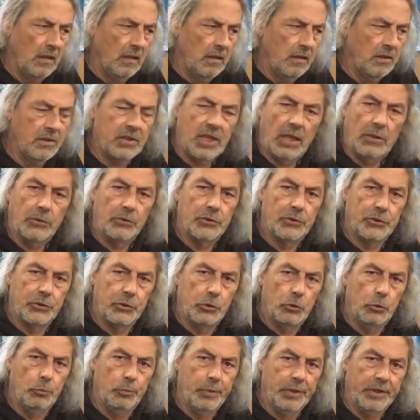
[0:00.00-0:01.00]
Sounds
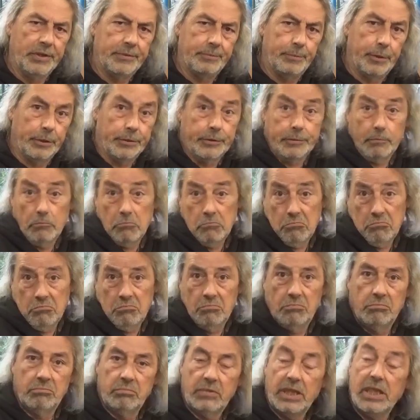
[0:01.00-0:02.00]
stupid, but
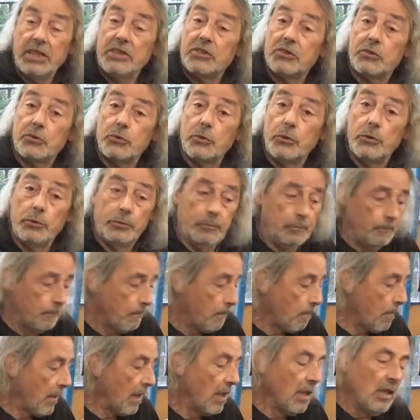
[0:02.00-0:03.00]
it's true.
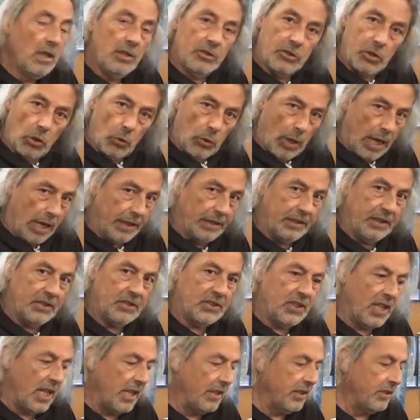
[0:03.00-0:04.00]
So I
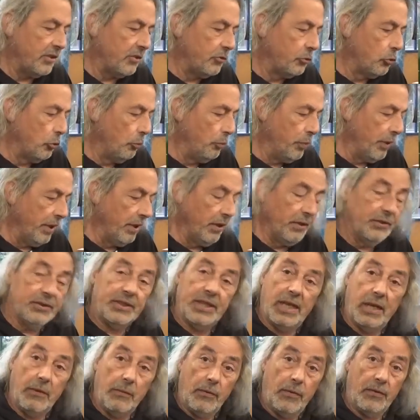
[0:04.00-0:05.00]
decided to build
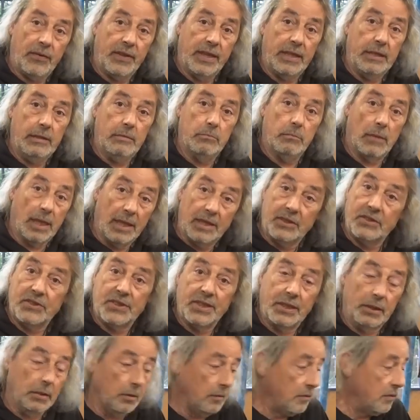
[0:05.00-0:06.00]
everything
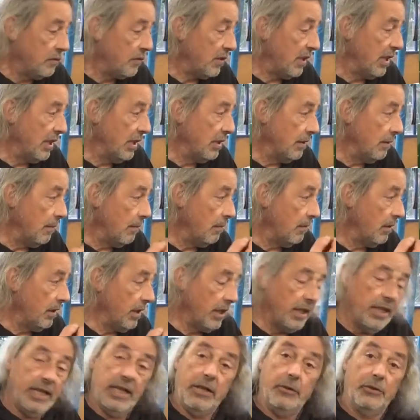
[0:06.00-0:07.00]
myself and
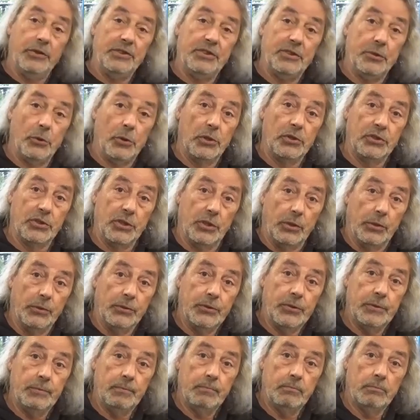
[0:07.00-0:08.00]
here is the
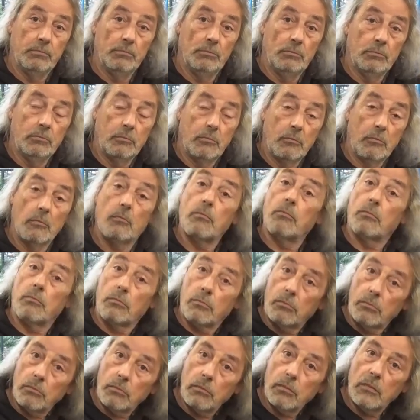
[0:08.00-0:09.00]
result.
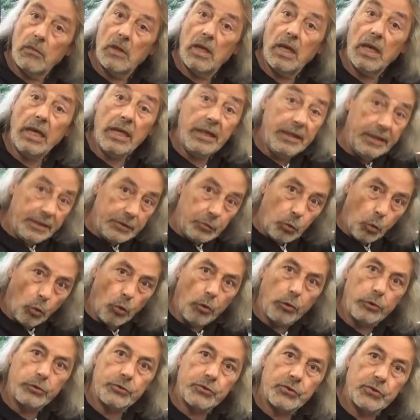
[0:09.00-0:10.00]
And it
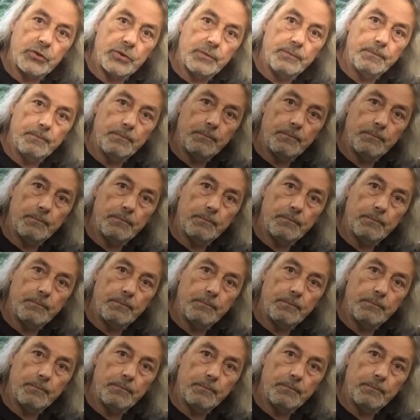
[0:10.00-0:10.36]
works.